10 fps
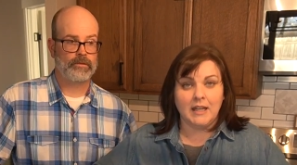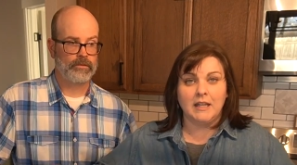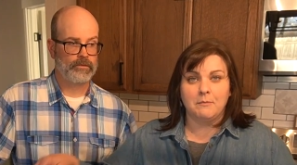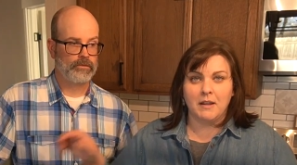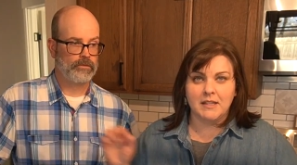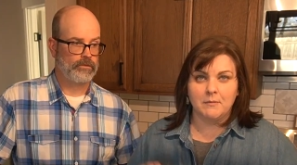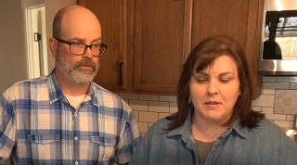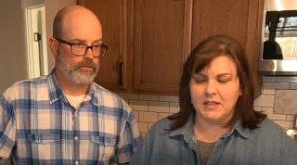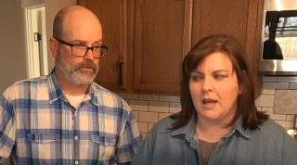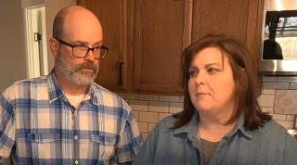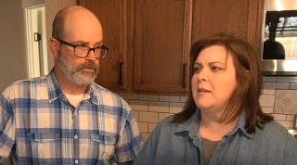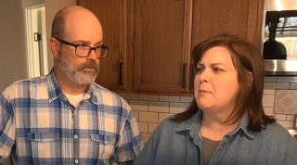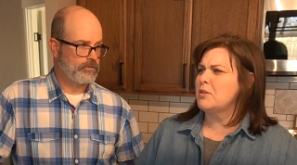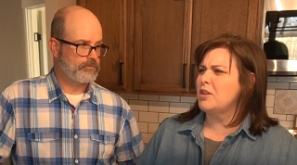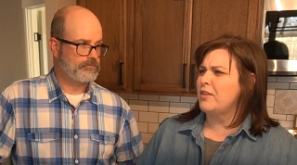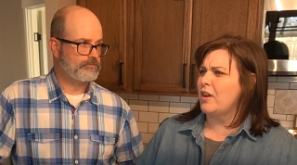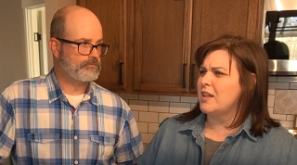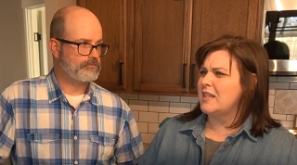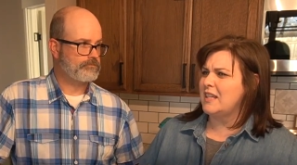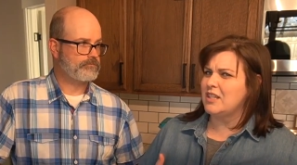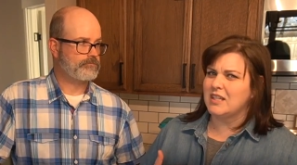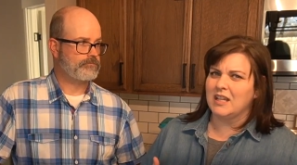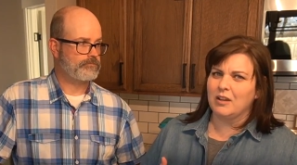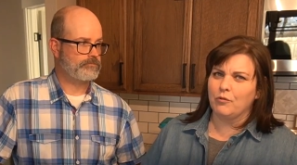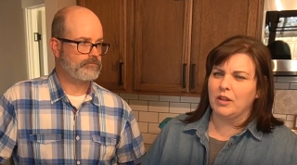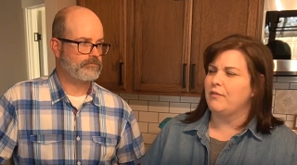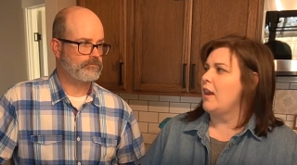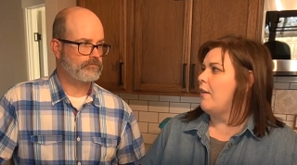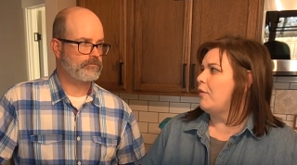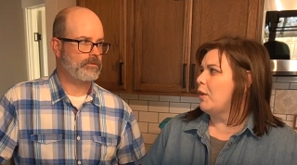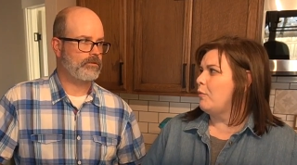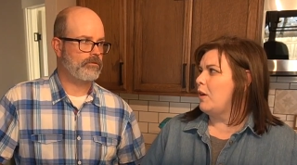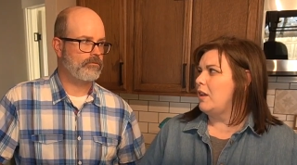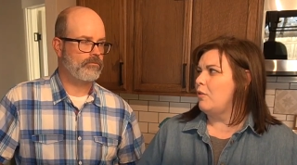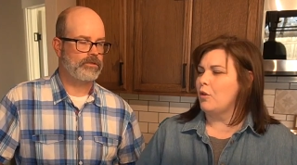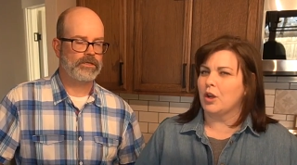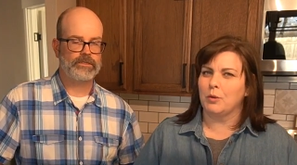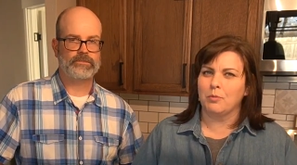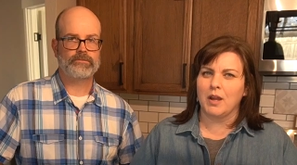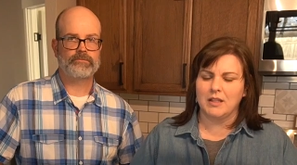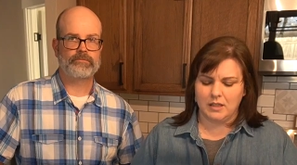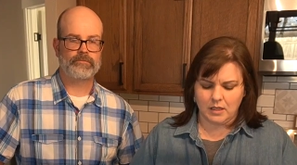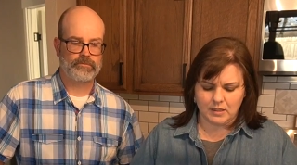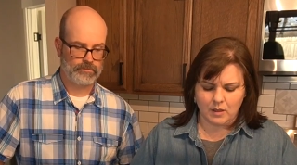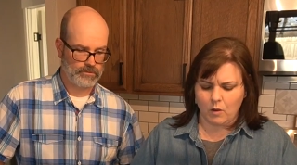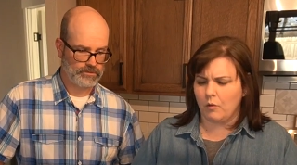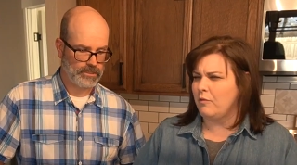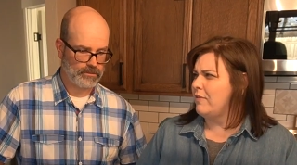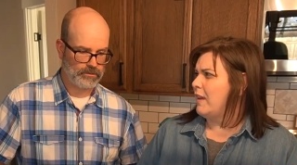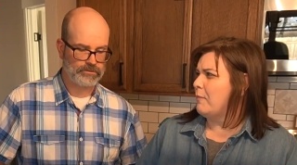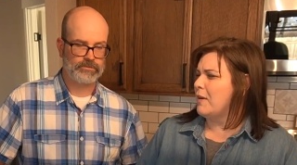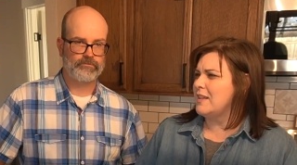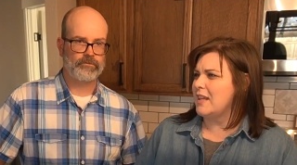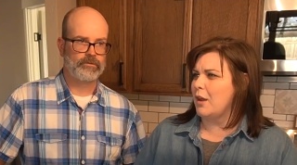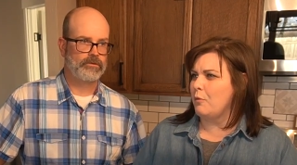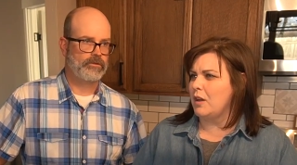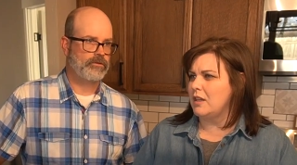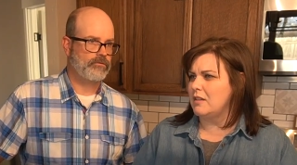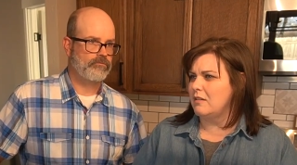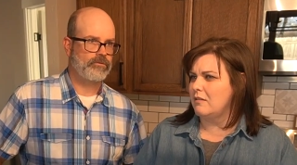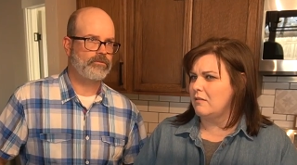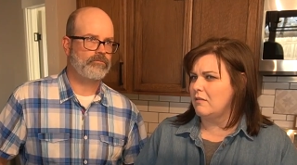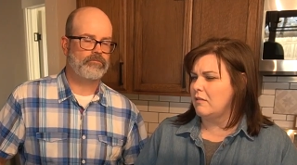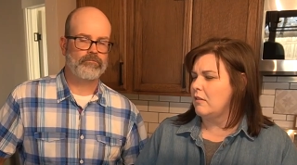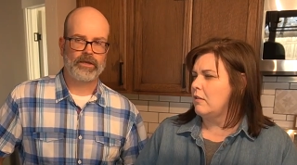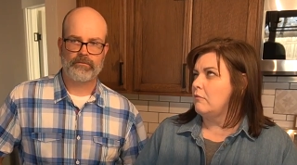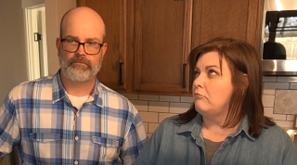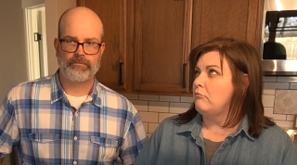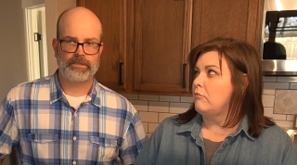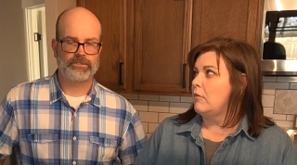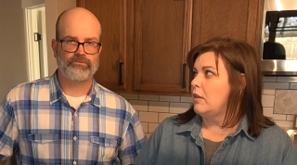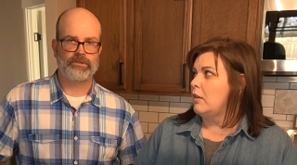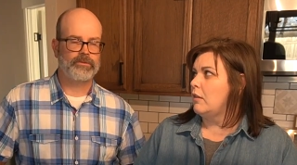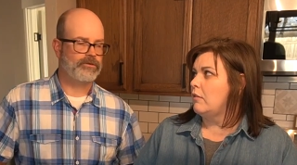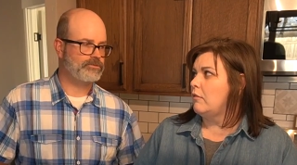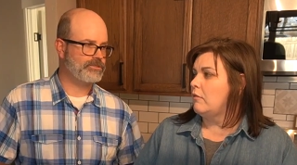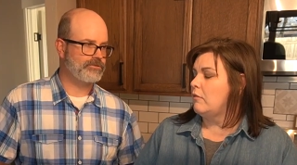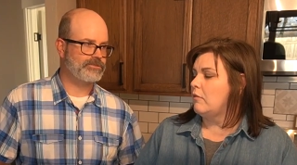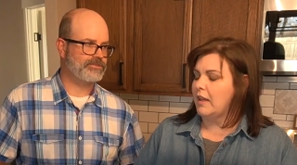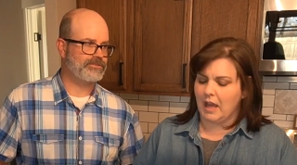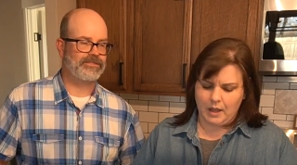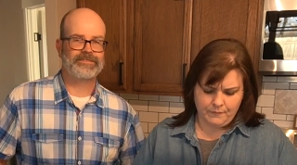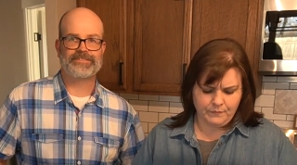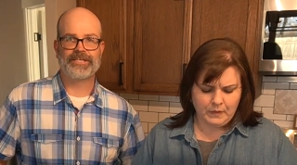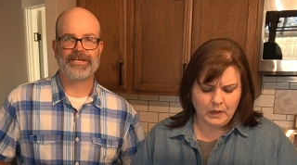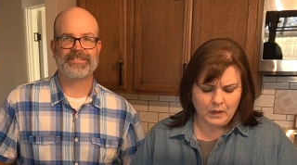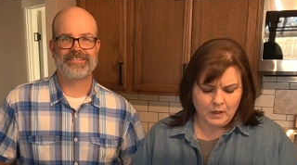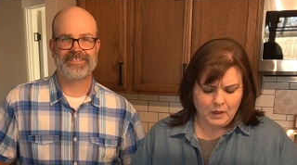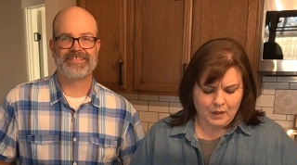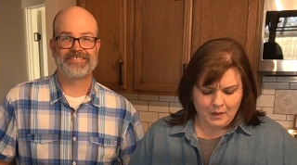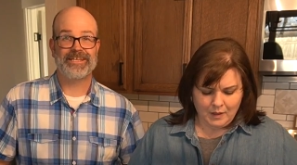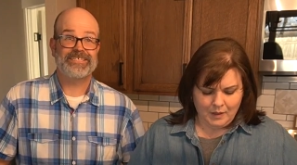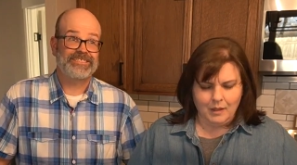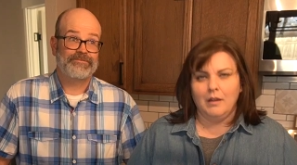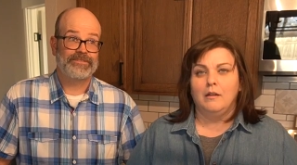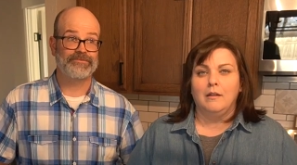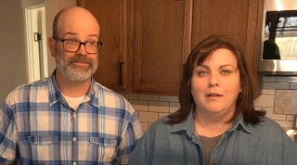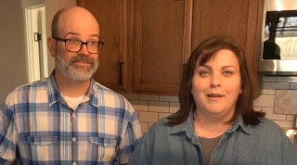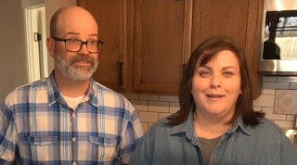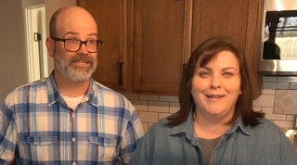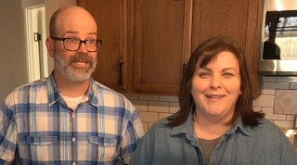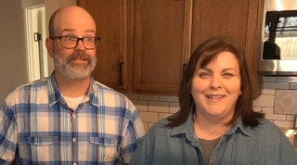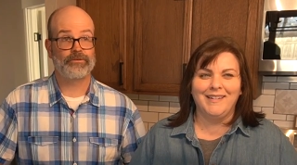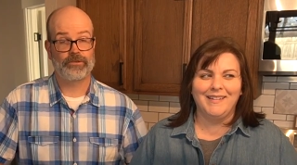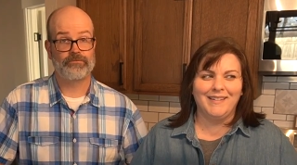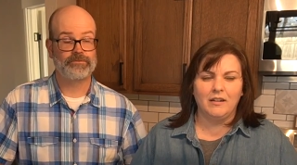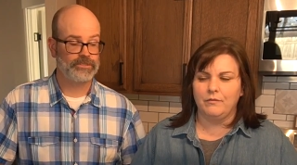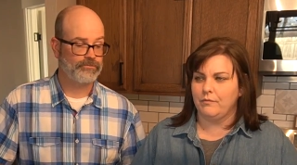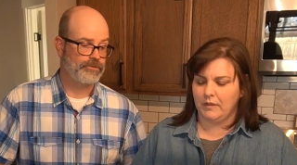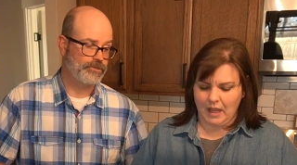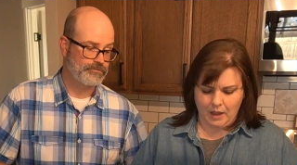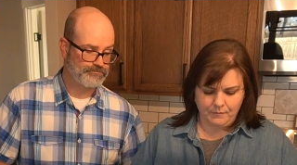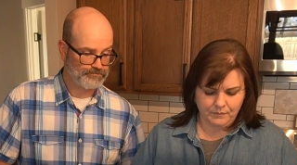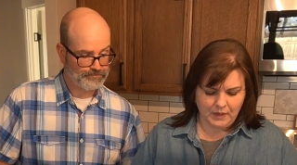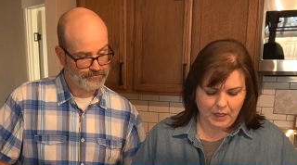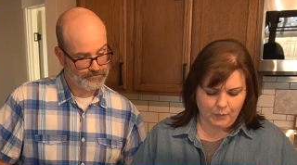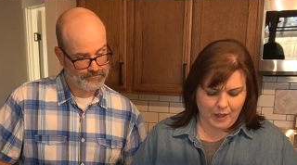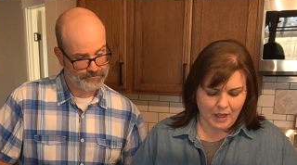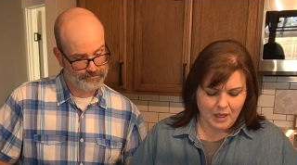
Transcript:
Speaker 1: need to buy some this time, especially there because they just didn't really even have what I wanted well, or yeah. a good price. So exactly. the so price that I wanted.
Speaker 2: We buy them by the twenty pounds, so it's yeah, it's, it's less expensive, and they're good. So they're yeah.
Speaker 1: Good. Anyway,